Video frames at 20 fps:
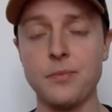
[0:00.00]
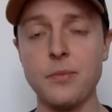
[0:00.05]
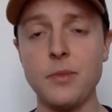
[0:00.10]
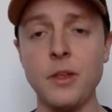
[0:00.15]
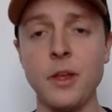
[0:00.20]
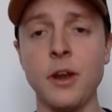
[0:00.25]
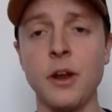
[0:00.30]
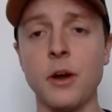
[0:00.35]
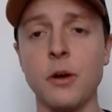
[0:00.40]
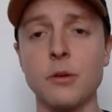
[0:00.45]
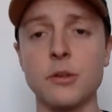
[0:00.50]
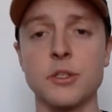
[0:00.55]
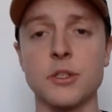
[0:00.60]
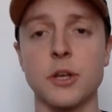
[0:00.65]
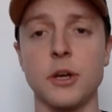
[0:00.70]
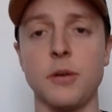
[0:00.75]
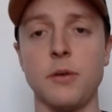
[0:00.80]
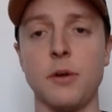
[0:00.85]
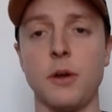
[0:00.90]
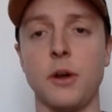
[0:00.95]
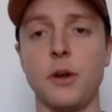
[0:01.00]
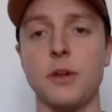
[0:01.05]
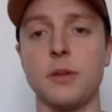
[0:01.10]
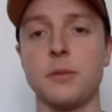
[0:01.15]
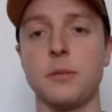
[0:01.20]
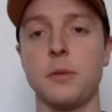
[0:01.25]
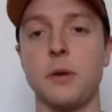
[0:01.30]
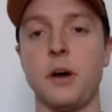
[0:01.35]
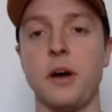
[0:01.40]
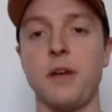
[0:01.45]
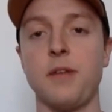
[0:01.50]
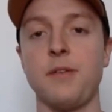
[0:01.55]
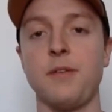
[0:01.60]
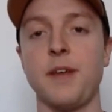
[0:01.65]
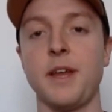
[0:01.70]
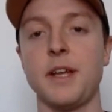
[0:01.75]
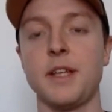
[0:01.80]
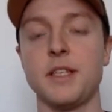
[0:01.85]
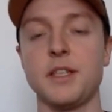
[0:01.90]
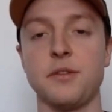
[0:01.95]
And I also wrote my
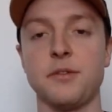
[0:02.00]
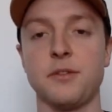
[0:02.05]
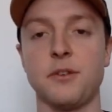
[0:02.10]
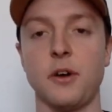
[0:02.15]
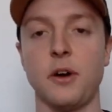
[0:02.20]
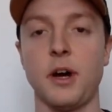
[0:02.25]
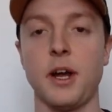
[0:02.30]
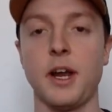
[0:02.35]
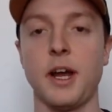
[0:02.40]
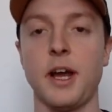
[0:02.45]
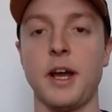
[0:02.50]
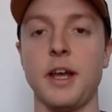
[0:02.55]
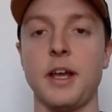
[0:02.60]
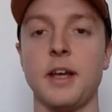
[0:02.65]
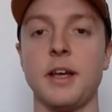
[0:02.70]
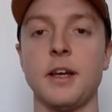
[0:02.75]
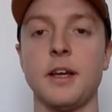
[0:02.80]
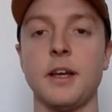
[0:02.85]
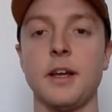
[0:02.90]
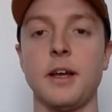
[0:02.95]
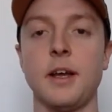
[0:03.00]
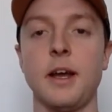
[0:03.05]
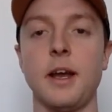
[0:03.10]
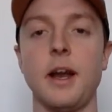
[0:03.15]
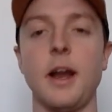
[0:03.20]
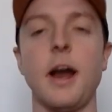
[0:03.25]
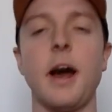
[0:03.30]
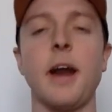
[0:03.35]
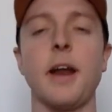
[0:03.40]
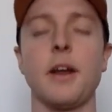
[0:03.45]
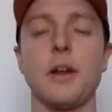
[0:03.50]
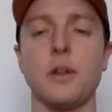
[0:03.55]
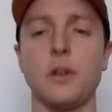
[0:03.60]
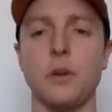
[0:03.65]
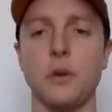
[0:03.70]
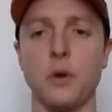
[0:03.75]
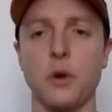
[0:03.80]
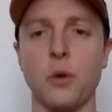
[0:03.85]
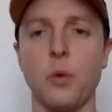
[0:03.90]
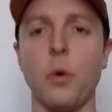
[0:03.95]
Fantasy Friday and an article
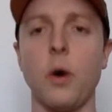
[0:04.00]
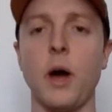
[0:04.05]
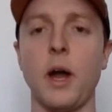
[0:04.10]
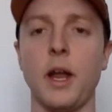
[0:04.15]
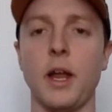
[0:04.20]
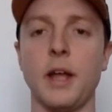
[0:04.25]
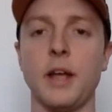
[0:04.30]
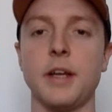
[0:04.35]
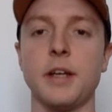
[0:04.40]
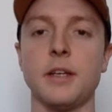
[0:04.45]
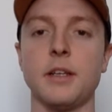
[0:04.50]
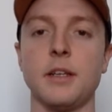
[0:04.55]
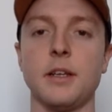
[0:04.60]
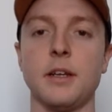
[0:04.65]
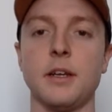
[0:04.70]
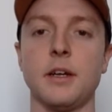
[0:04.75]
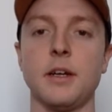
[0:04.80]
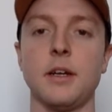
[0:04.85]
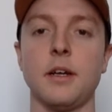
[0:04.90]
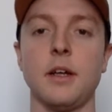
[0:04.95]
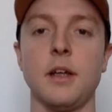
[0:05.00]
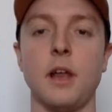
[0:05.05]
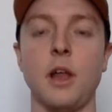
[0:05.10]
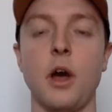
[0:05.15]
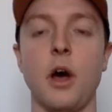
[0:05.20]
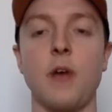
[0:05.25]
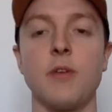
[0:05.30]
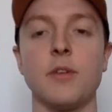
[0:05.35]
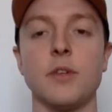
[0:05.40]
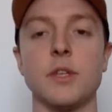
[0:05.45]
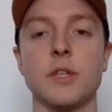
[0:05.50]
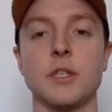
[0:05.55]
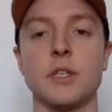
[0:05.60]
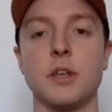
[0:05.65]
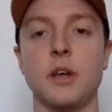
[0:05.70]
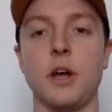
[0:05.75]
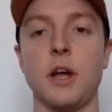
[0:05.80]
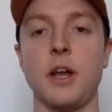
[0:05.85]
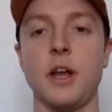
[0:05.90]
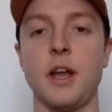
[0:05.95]
on Kawhi Leonard that are live on the
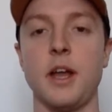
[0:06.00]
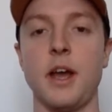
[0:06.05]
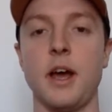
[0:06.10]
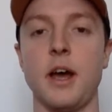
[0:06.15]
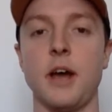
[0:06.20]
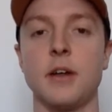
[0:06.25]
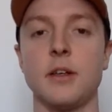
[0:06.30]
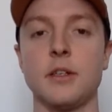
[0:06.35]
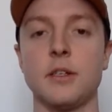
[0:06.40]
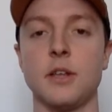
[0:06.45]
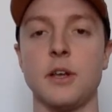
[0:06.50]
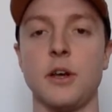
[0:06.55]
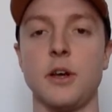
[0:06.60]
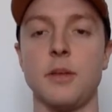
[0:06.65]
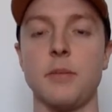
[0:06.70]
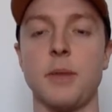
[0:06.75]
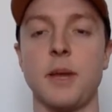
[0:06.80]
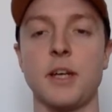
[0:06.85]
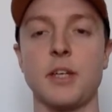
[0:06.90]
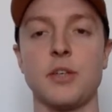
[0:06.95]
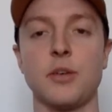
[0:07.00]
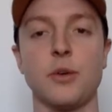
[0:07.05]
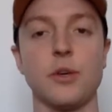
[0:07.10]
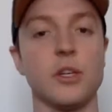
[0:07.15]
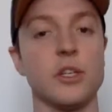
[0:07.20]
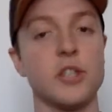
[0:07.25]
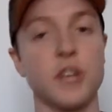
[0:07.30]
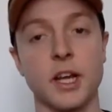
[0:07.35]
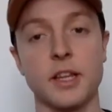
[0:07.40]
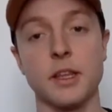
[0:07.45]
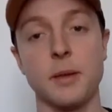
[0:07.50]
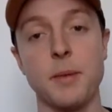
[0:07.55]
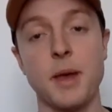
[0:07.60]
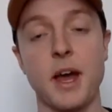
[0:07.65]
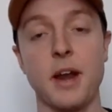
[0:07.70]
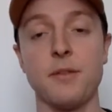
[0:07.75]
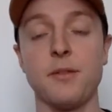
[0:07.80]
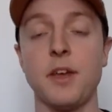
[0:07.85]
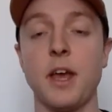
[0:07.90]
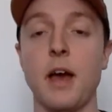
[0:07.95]
site now. So make sure you check them
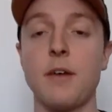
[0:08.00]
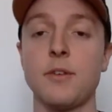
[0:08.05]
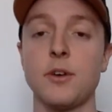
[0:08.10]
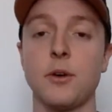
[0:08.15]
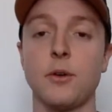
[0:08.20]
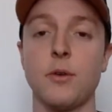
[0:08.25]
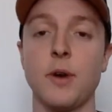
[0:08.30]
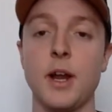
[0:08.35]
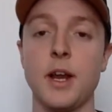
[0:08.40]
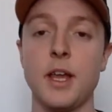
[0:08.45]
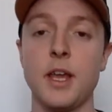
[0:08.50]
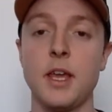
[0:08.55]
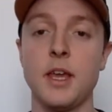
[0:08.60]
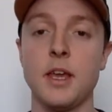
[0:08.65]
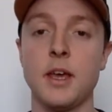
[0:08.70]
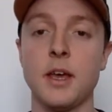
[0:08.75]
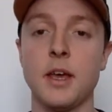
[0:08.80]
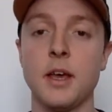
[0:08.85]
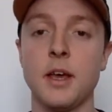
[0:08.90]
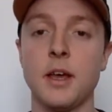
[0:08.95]
out if you haven't already.